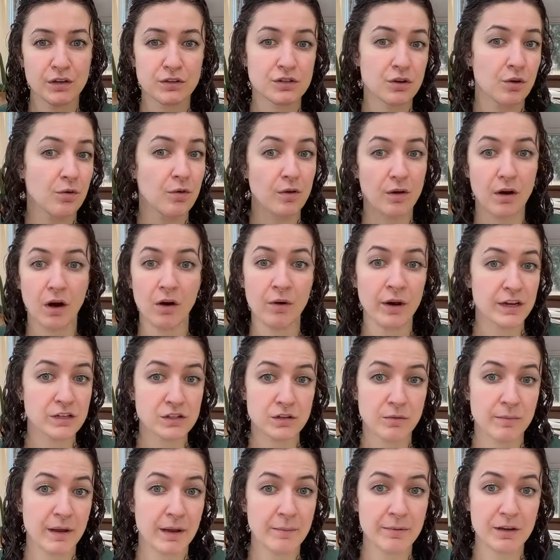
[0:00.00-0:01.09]
So, okay,
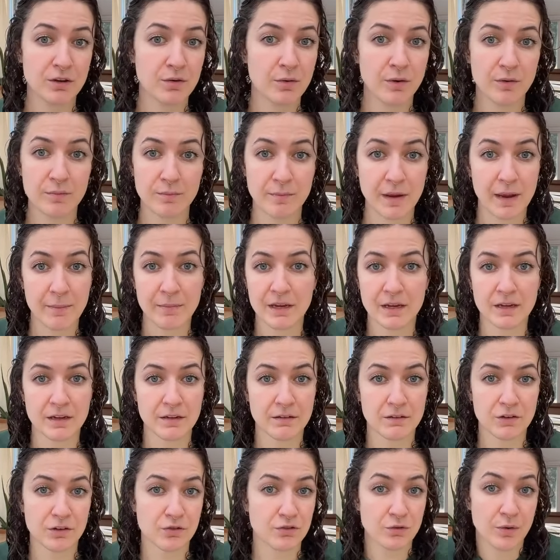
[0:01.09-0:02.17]
so maybe
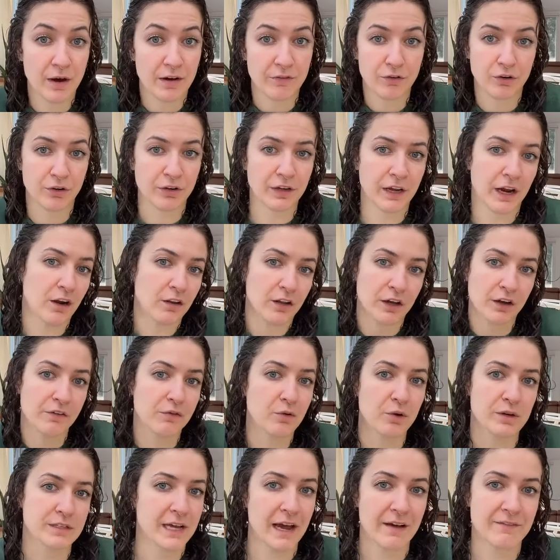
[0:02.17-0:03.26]
you do have curly hair. Like,
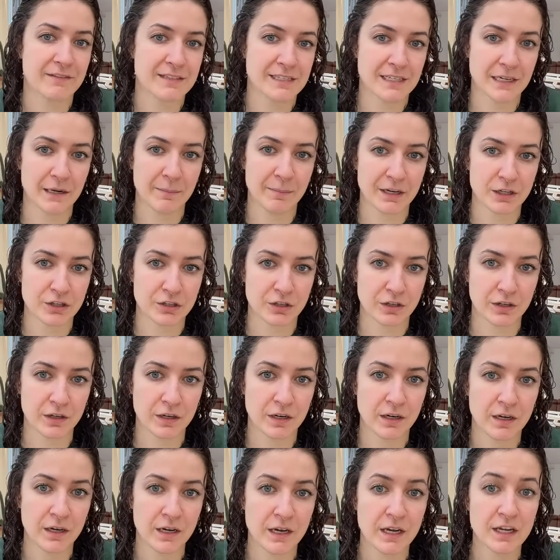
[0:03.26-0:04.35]
of course, I haven't seen a picture.
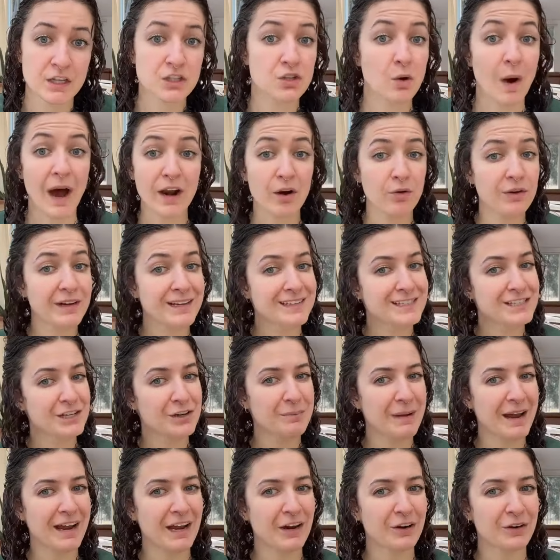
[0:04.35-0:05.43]
So I don't
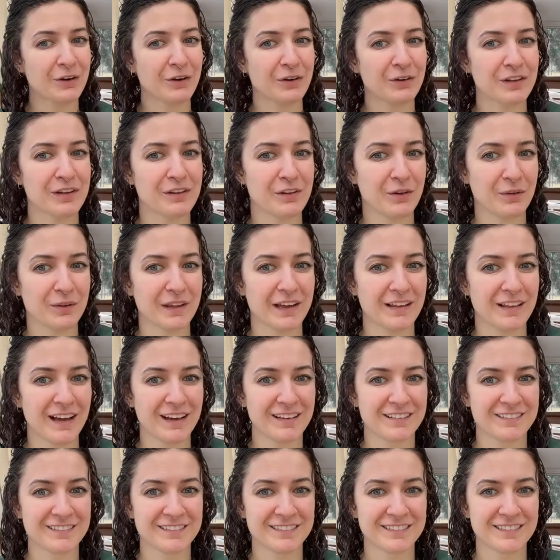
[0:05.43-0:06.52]
consider my hair curly though,
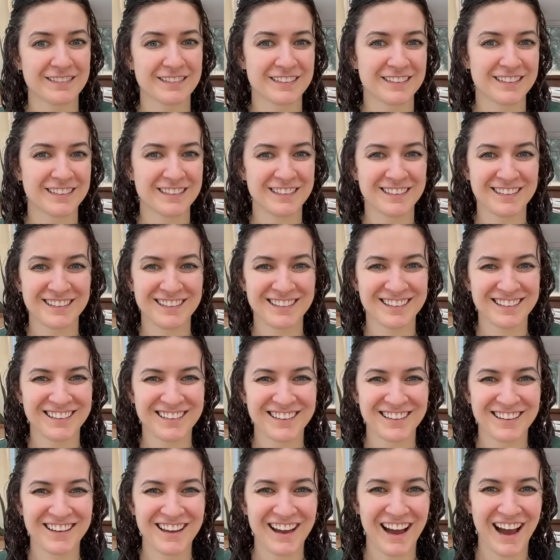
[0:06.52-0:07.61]
Layla.
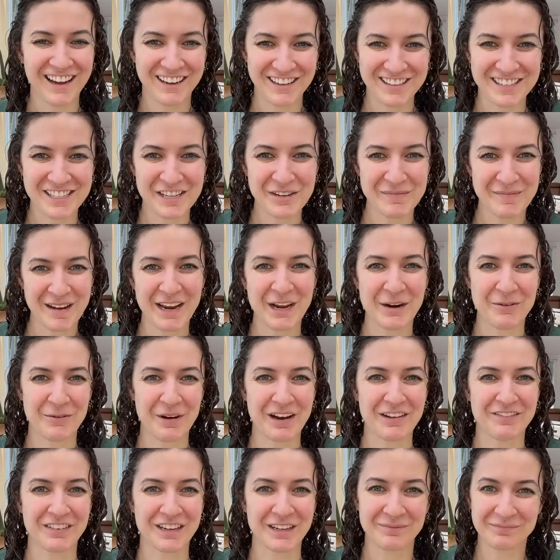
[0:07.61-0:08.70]
I consider my hair
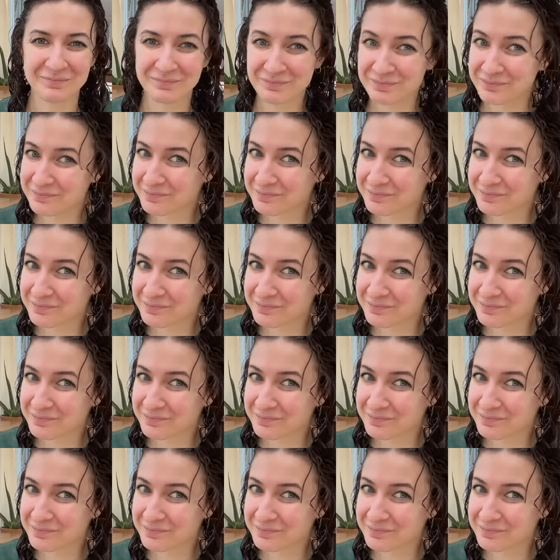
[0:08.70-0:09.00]
wavy.